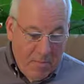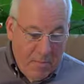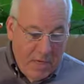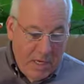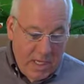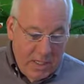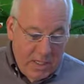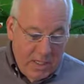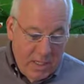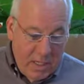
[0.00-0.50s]

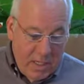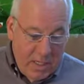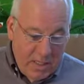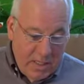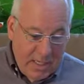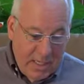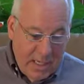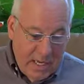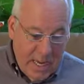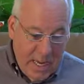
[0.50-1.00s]
but it
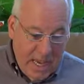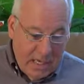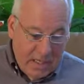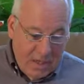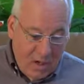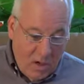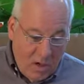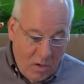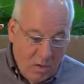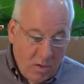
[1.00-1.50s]
does connect
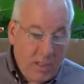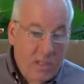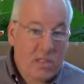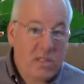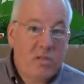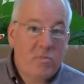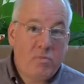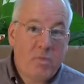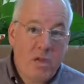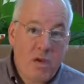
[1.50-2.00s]
the Holy
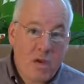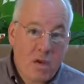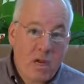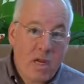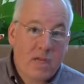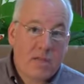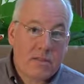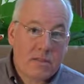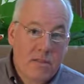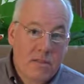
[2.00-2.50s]

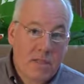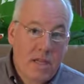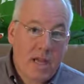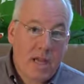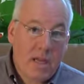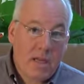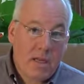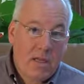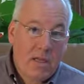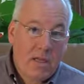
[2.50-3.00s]
Spirit as a
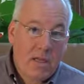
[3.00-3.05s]
sign.